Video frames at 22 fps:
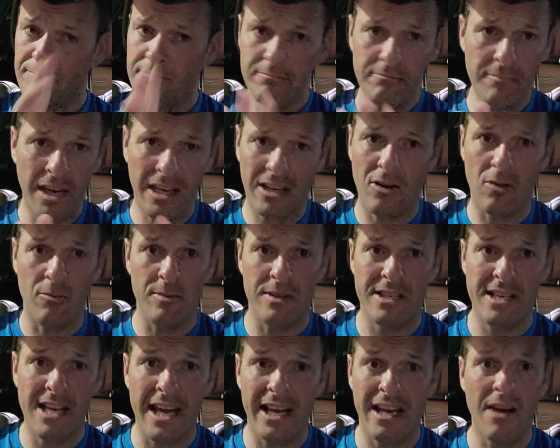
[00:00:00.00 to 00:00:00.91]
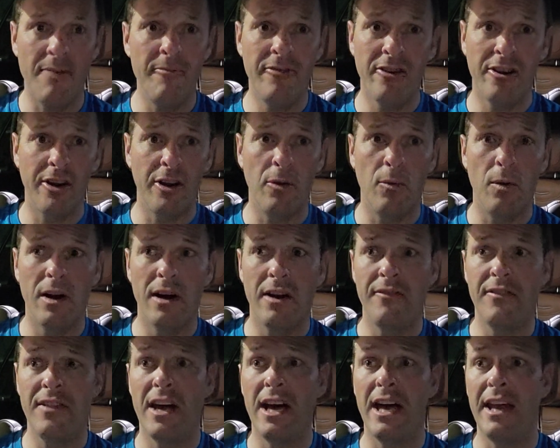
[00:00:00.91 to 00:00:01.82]
Make no mistake, I'm very aware
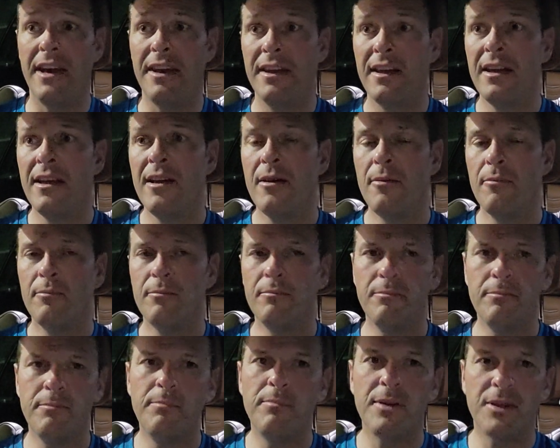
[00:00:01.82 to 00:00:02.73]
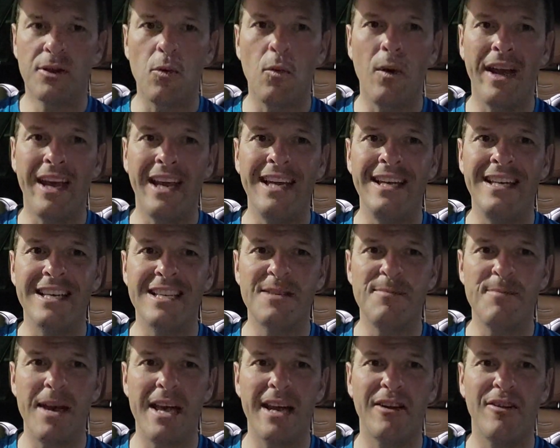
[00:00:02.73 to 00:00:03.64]
of that. But the way he
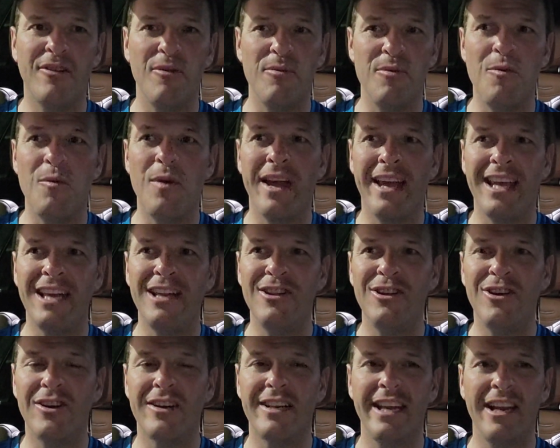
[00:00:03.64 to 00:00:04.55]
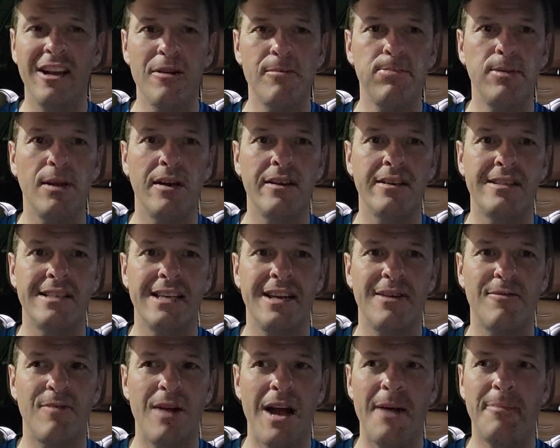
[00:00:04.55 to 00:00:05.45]
dismantled and the way he looked, earplugs
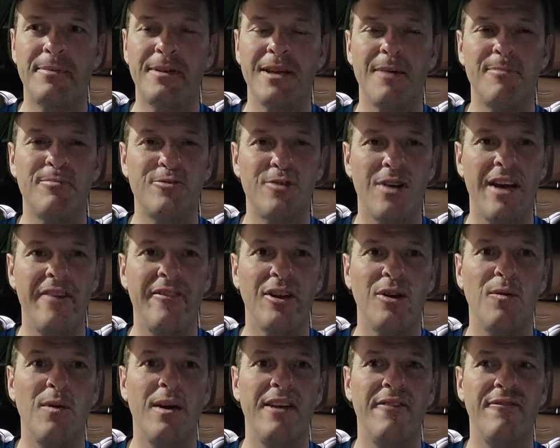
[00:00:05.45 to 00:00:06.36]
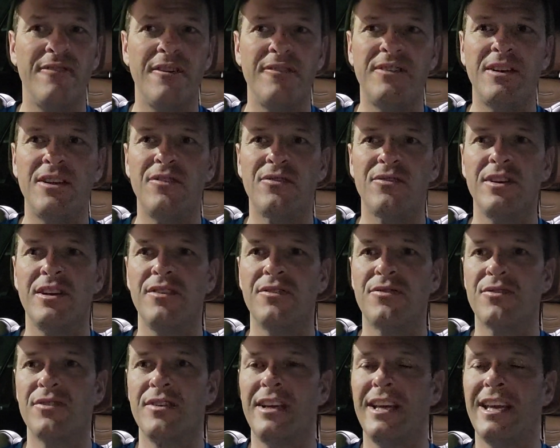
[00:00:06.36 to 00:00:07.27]
in, wrapped up, driving away
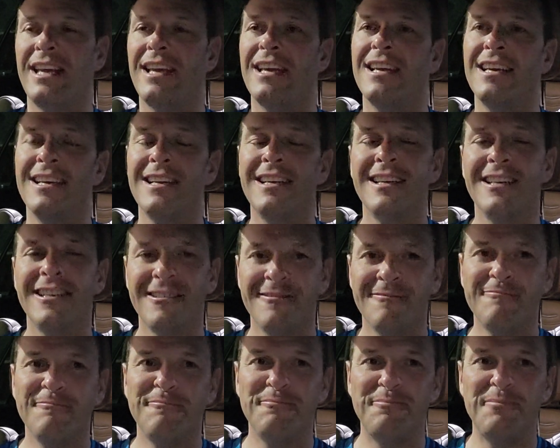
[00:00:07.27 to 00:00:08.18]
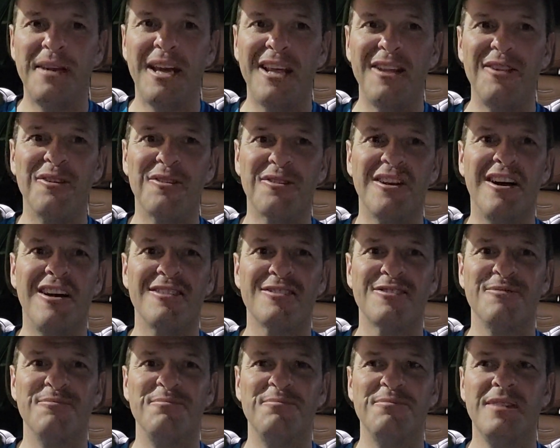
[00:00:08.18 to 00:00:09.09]
53-3, he looked
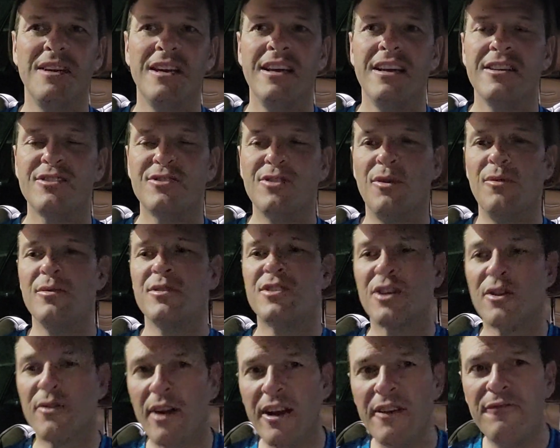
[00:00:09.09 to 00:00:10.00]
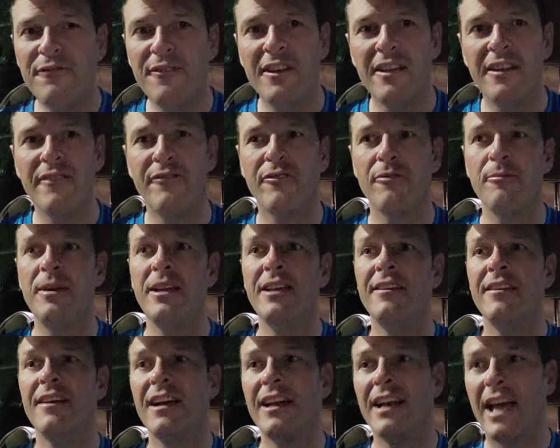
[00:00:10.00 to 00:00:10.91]
awesome. So it was a great feeling for me
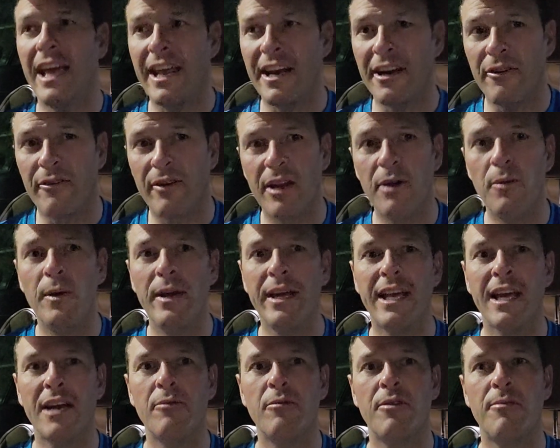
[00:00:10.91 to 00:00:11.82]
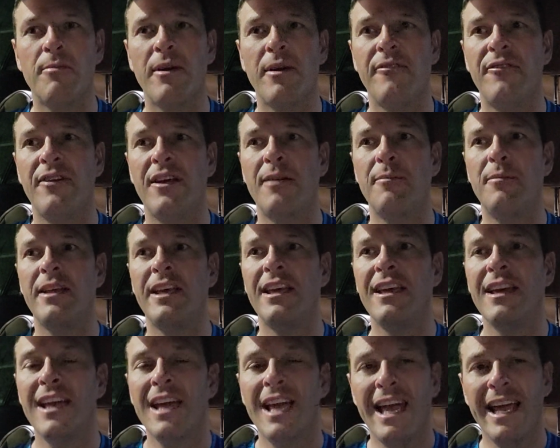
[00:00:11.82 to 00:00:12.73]
tonight. I had a great weekend with my
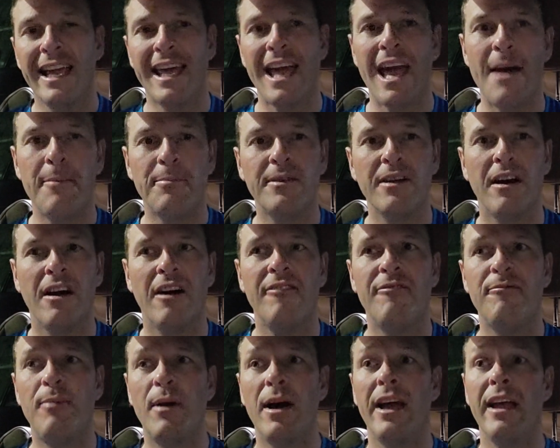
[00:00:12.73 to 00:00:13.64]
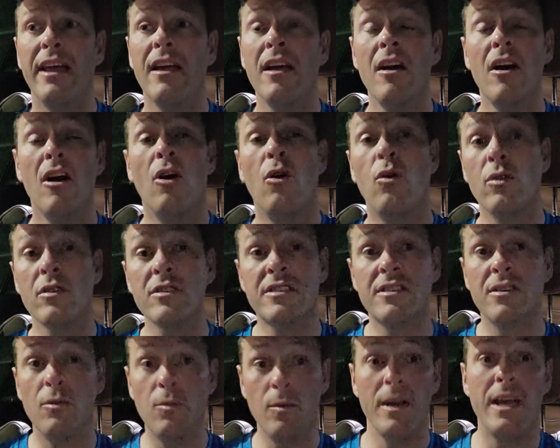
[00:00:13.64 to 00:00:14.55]
family, capped off by a
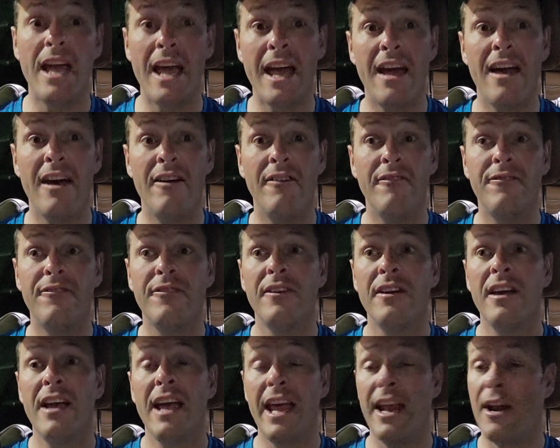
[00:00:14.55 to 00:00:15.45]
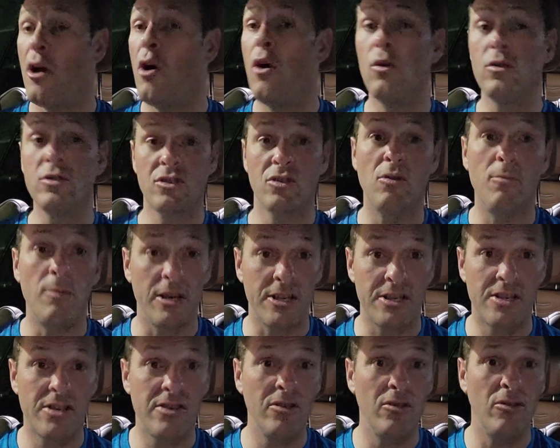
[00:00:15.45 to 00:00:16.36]
horse that we have, and oh so
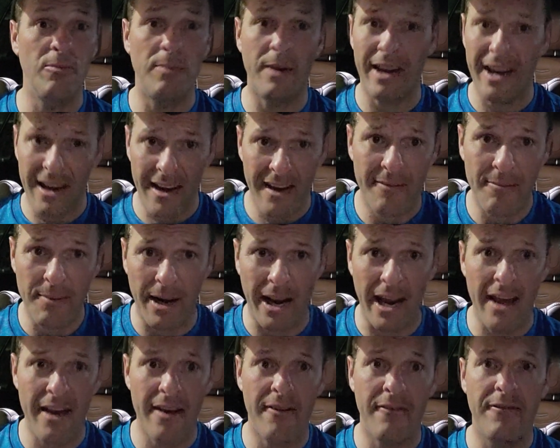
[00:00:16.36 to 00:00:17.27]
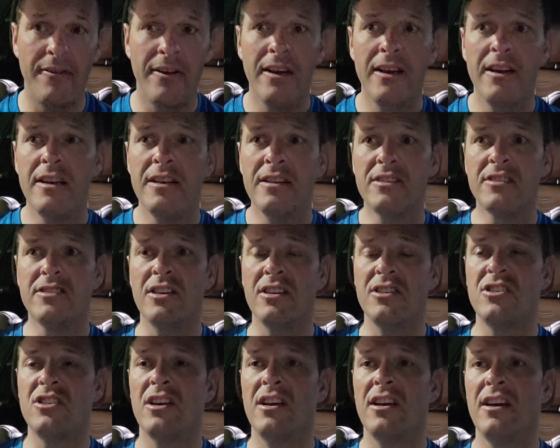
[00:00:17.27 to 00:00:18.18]
much too, but have
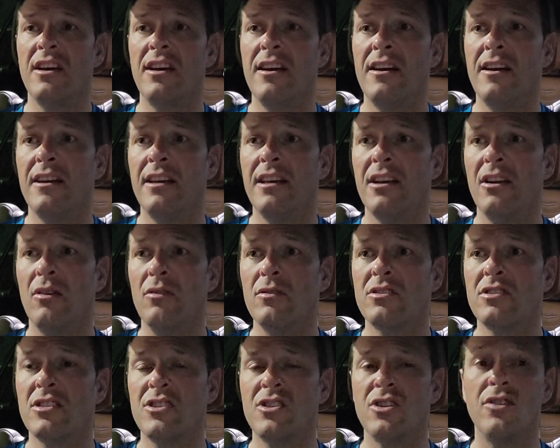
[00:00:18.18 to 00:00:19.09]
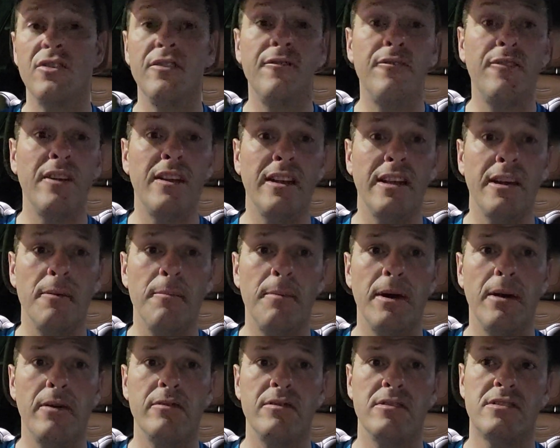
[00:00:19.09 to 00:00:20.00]
such a good feeling
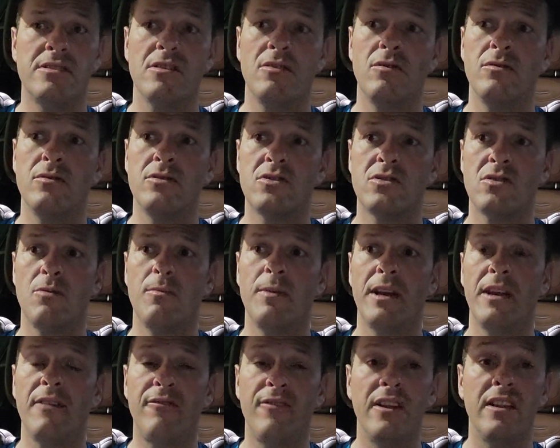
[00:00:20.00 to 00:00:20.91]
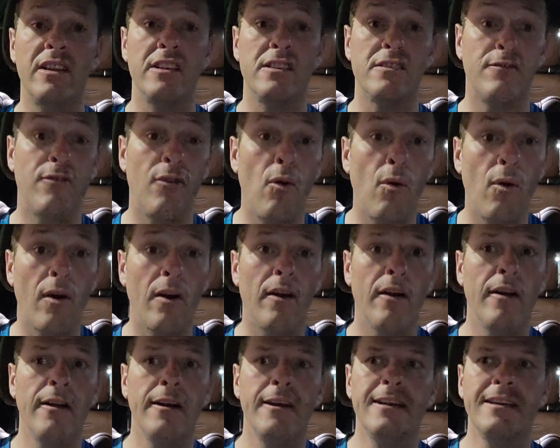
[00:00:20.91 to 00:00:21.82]
about, and so many feelings
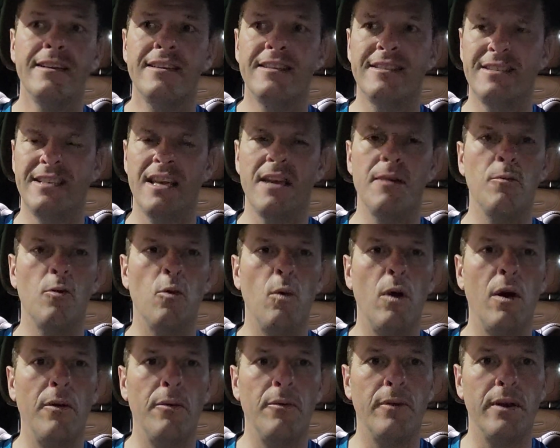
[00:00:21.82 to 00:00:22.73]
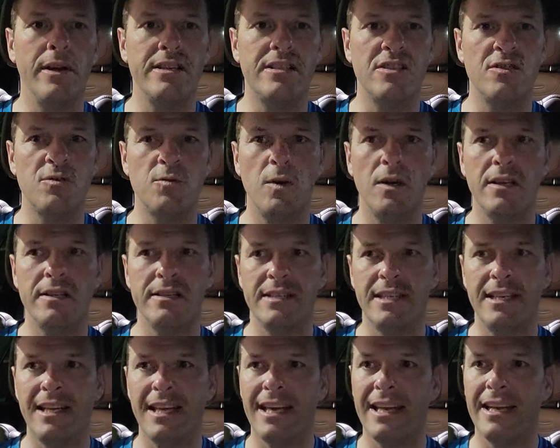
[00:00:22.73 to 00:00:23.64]
for, to see him go out and race as well as
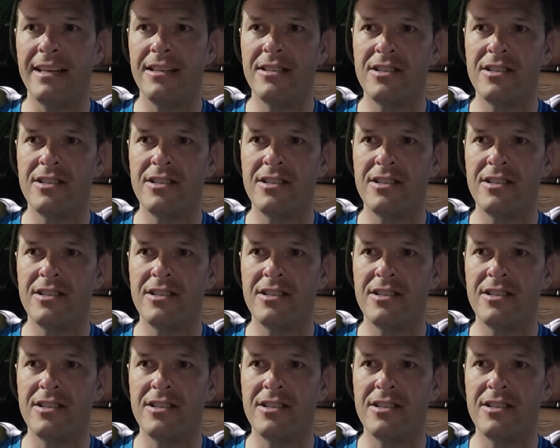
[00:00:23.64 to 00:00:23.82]
he did.